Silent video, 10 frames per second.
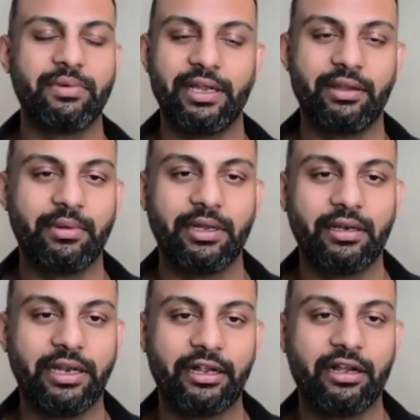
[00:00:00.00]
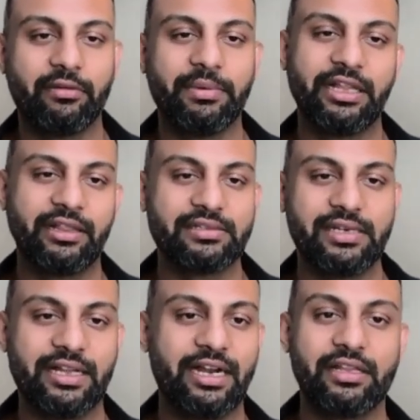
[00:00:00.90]
my like government and things
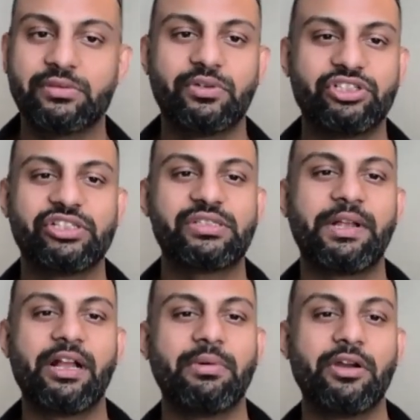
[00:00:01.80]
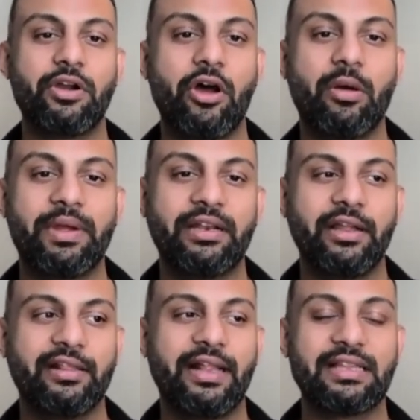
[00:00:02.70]
like that. This would just become a norm,
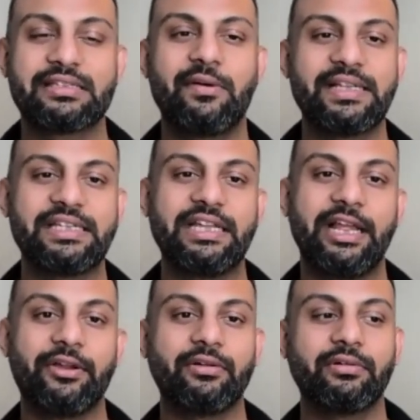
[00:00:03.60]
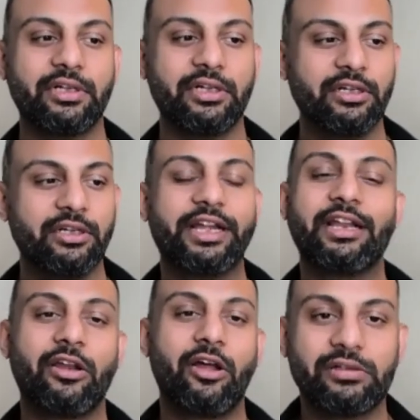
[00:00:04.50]
and that's how I see, like,
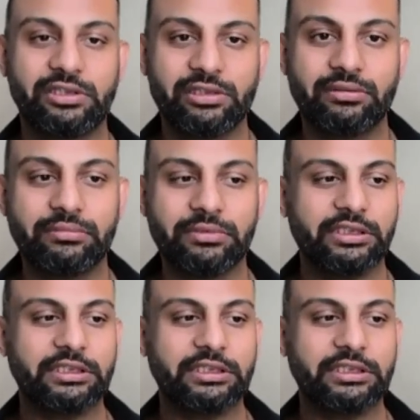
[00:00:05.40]
in long term,